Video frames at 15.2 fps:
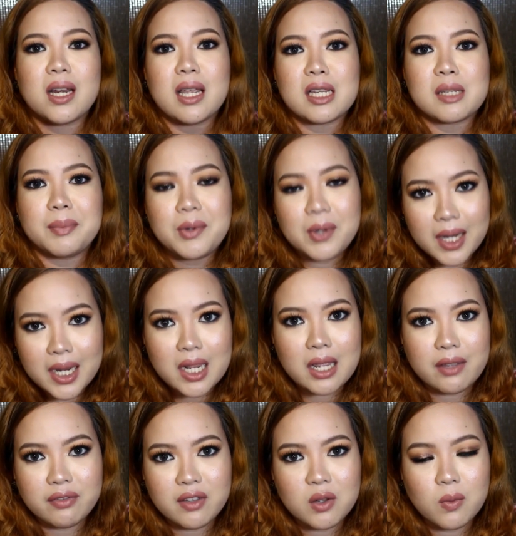You need a spoolie
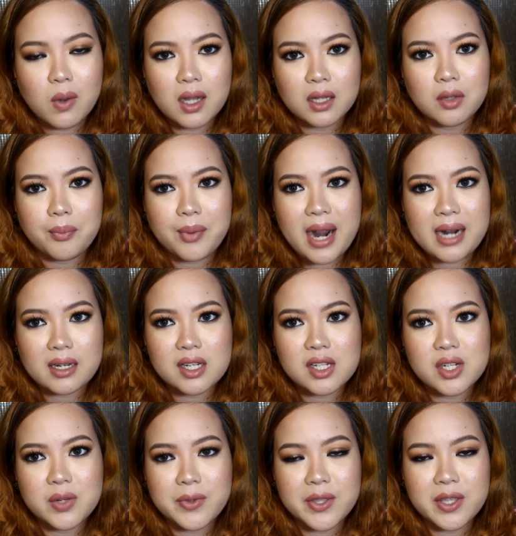if you want to
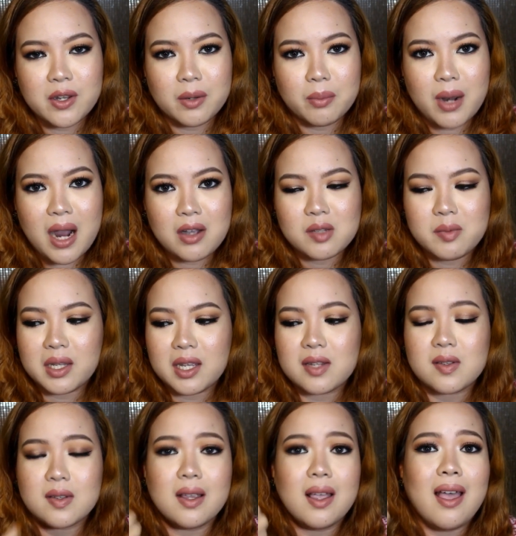practice doing your brows
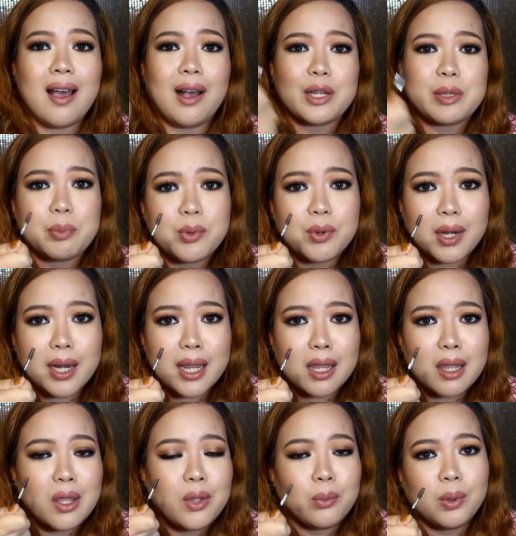because a
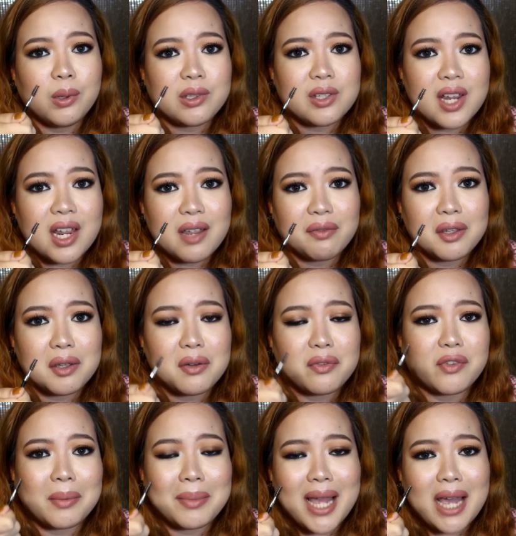spoolie will save
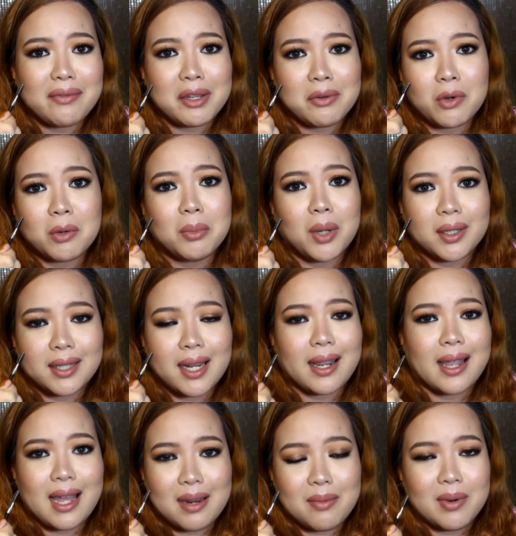you from having
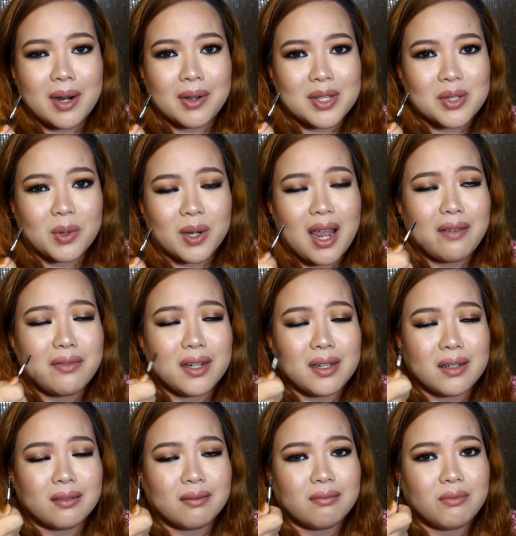robotic eyebrows or
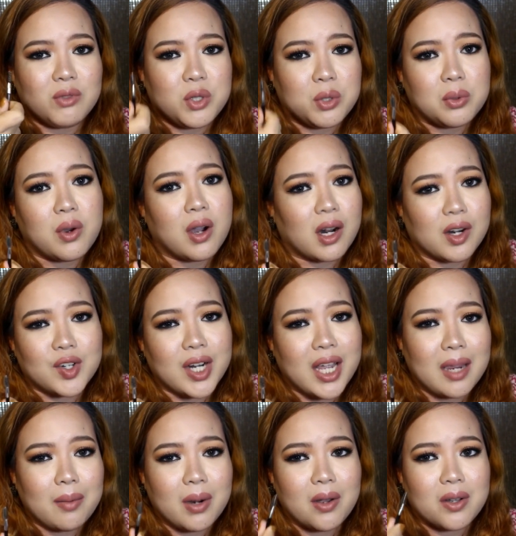having too harsh
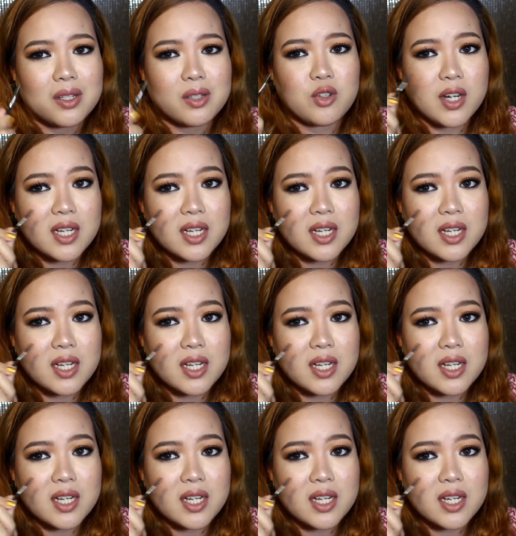eyebrows.